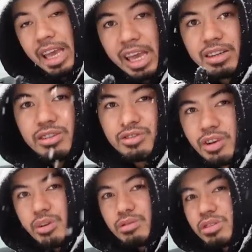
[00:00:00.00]
and your
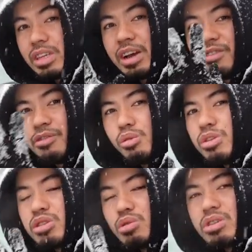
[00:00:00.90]
phone. So you have four
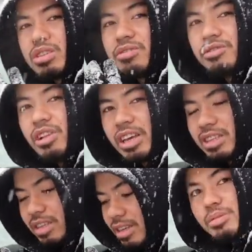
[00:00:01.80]
sources of light,
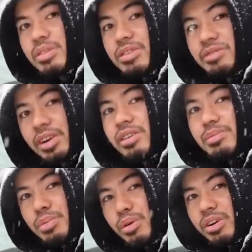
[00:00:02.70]
which is very
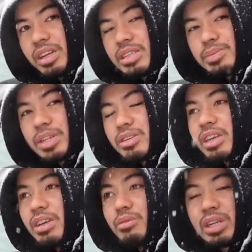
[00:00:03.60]
important,
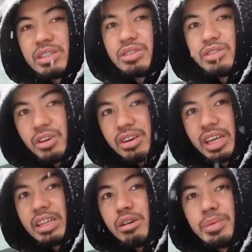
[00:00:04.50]
especially when it's dark
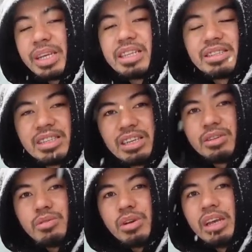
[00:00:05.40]
and nobody can see
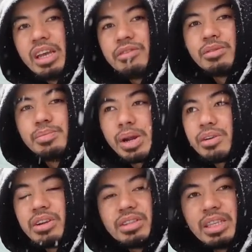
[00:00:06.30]
you if you're
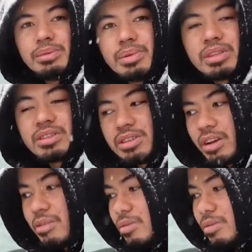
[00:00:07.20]
buried deep in the snow.